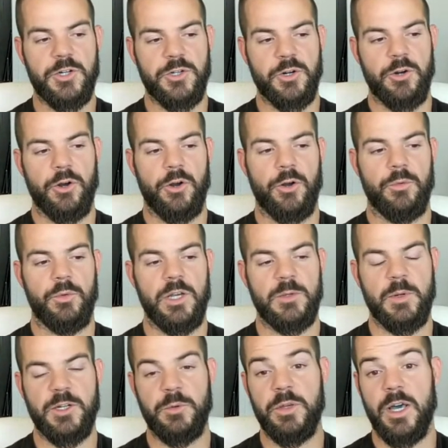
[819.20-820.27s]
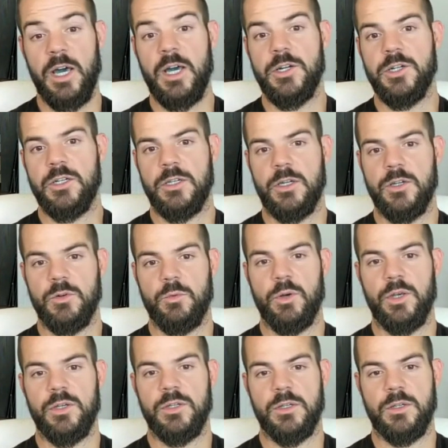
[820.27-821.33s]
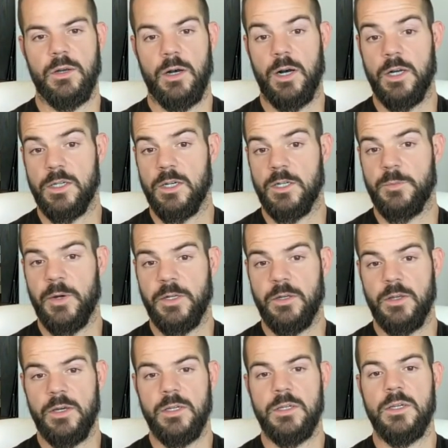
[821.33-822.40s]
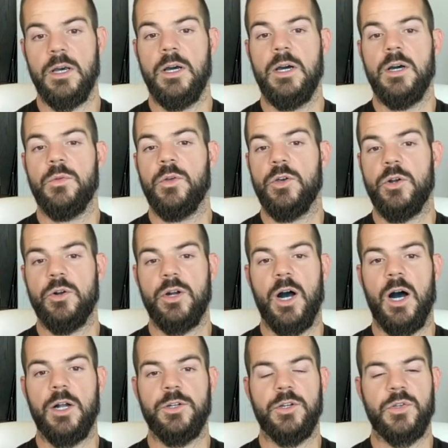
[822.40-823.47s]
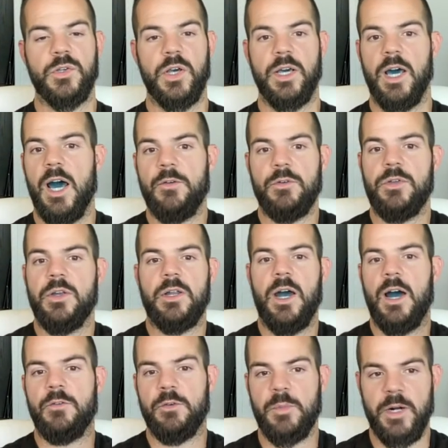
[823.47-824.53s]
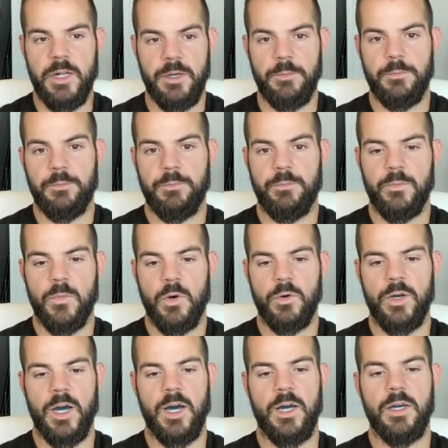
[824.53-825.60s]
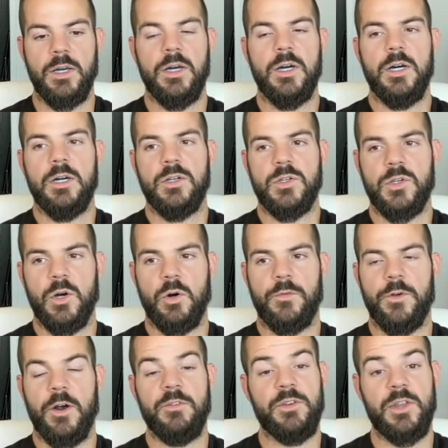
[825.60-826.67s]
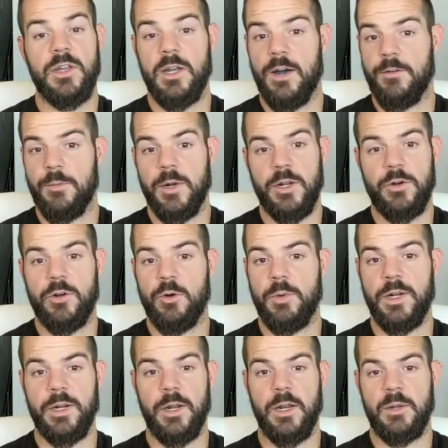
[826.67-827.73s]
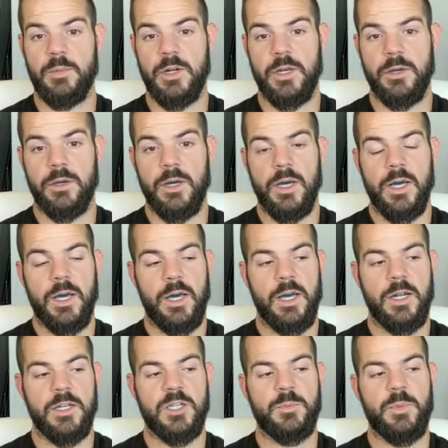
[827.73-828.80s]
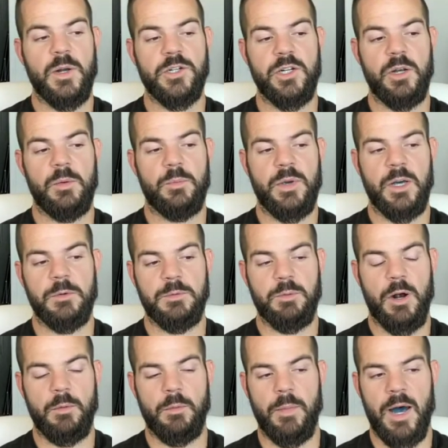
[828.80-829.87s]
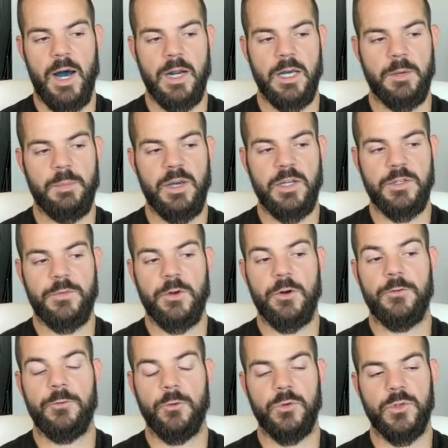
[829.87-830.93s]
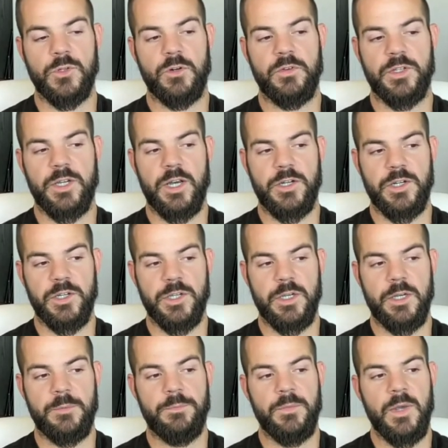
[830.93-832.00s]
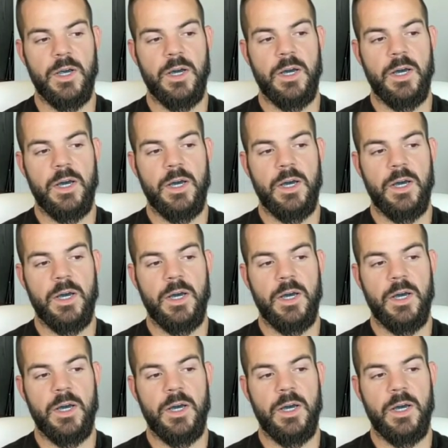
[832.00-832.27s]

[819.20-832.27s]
make sure, especially with agencies, are really uh, suspect of this, that you're not just like everything to everybody, okay? So if you're everything to everybody, you're nobody to anybody. And especially it becomes problematic because if you're a full service agency,